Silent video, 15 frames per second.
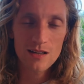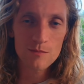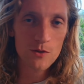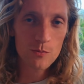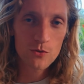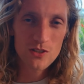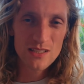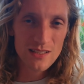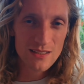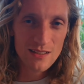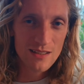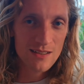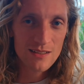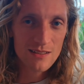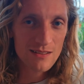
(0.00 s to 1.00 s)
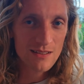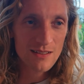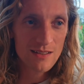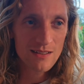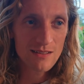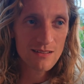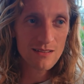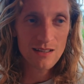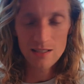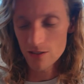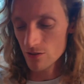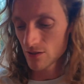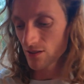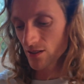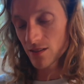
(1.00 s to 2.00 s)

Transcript: I'm not predicting anything here. I don't